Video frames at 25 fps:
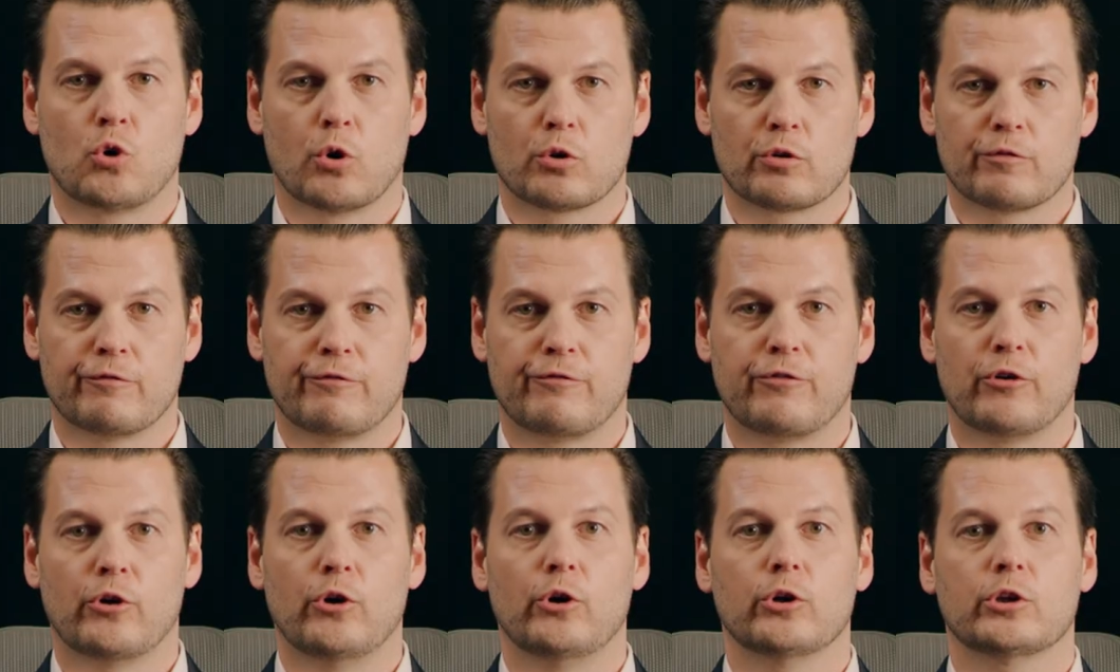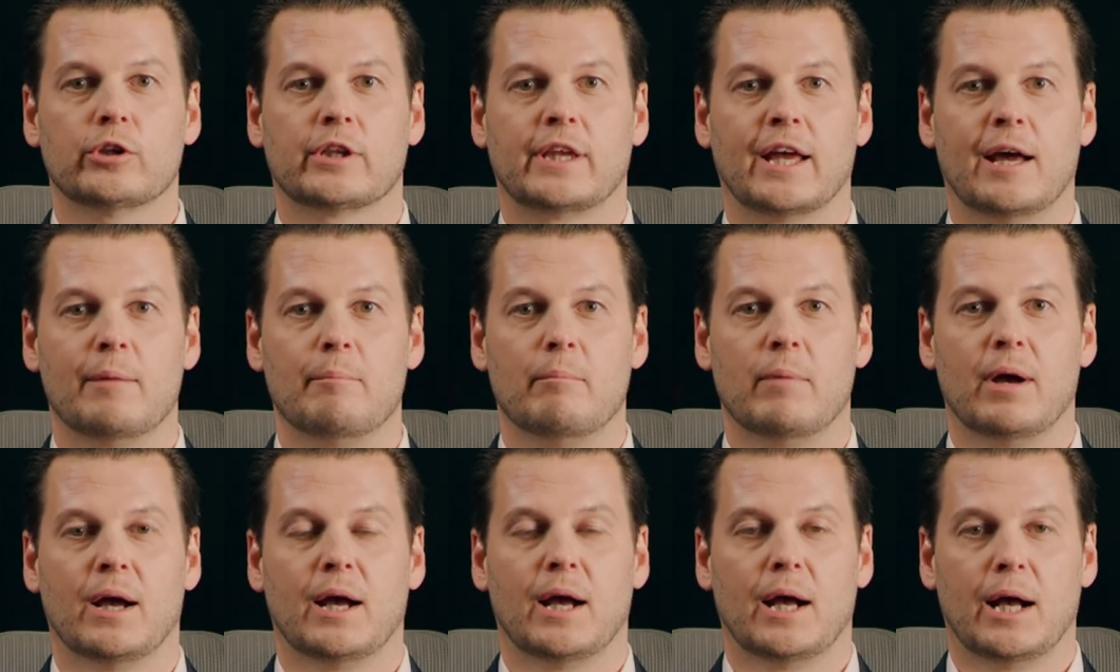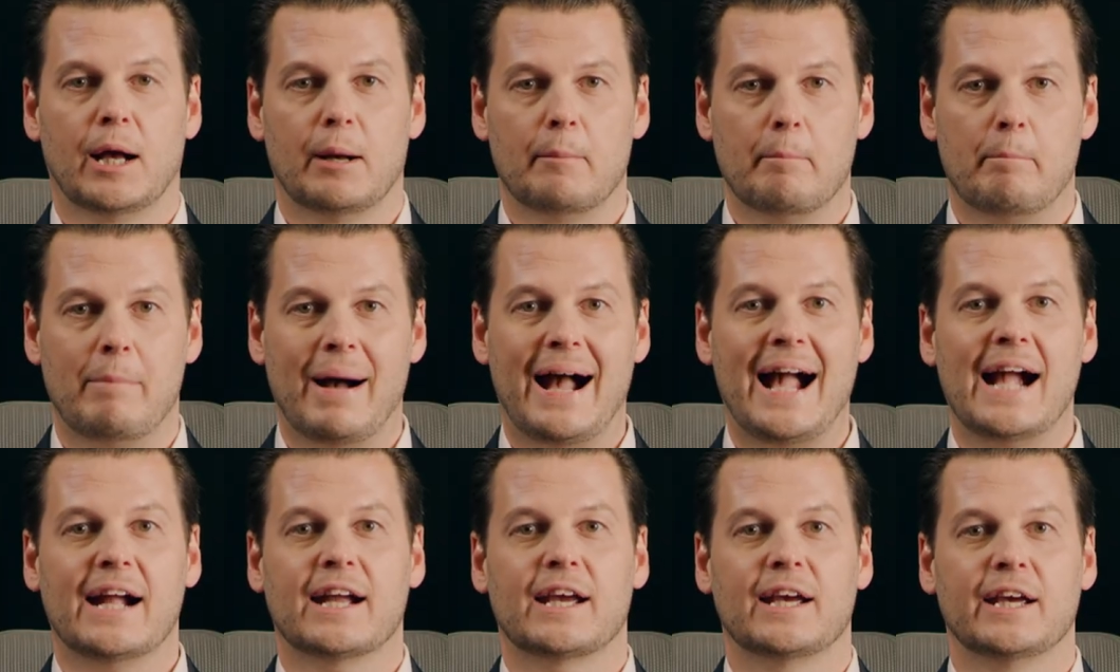convert them
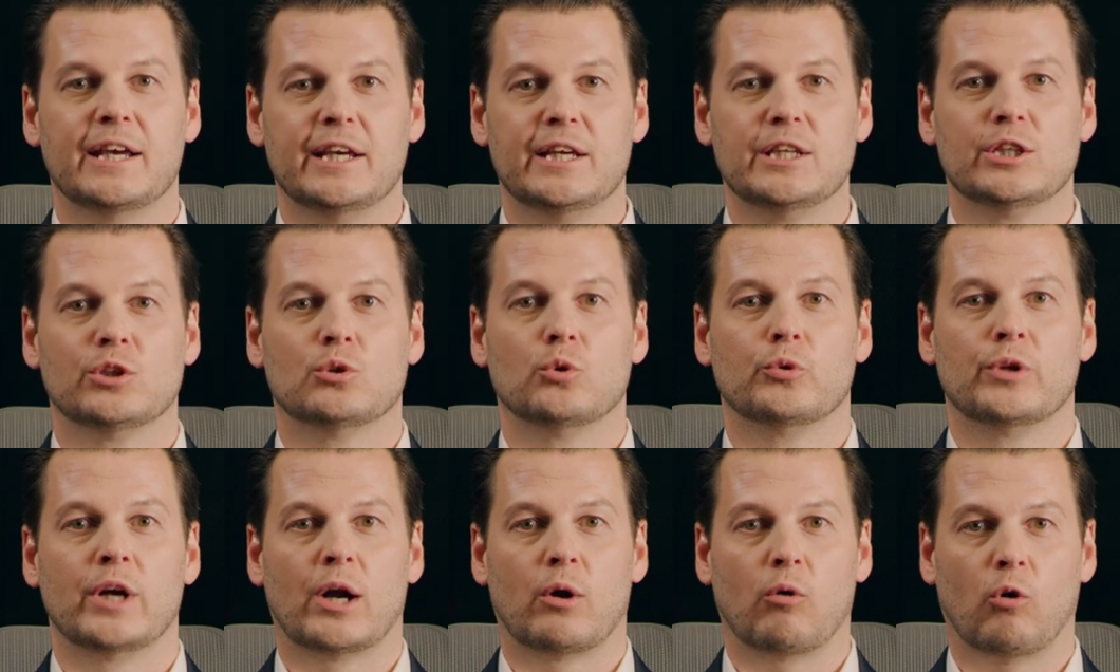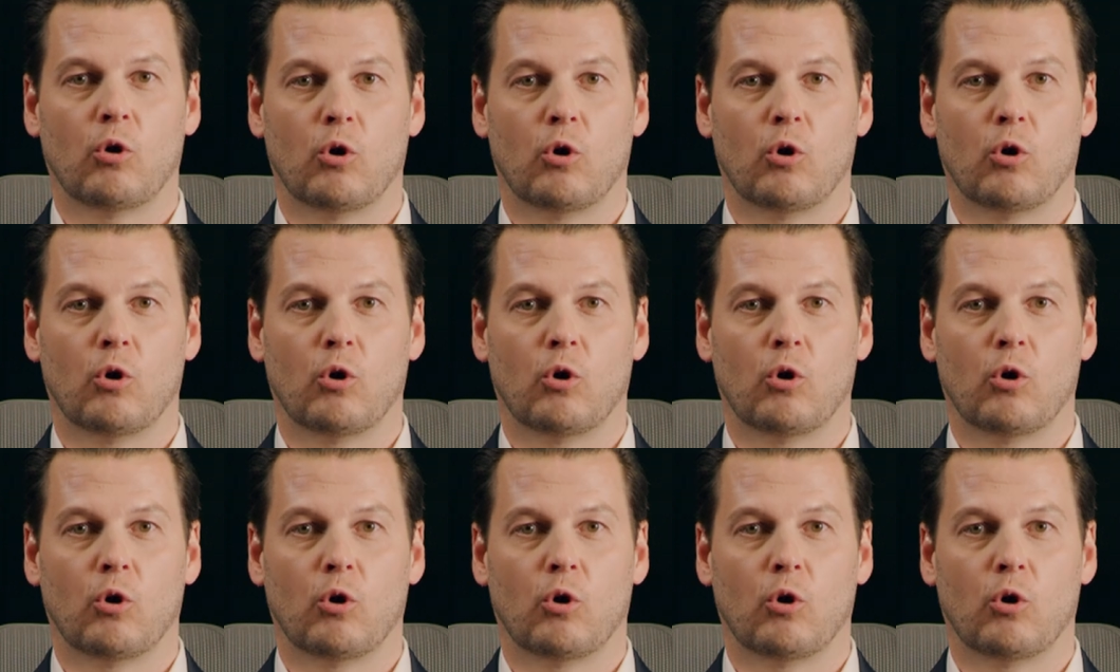back into their